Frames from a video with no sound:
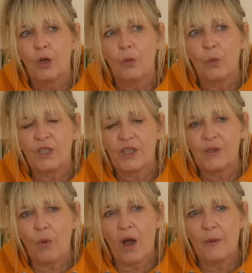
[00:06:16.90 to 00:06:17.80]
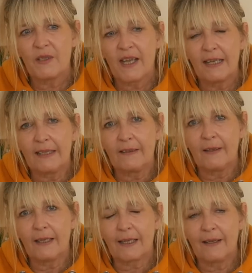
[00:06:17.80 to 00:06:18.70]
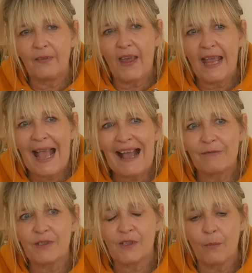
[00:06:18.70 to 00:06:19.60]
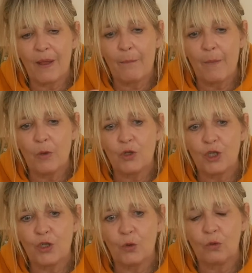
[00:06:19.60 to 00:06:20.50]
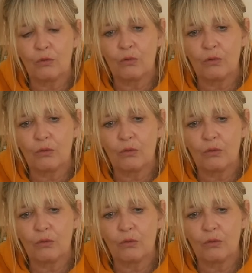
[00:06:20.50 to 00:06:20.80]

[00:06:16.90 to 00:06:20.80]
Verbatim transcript: Which is what I was getting that they have some emotional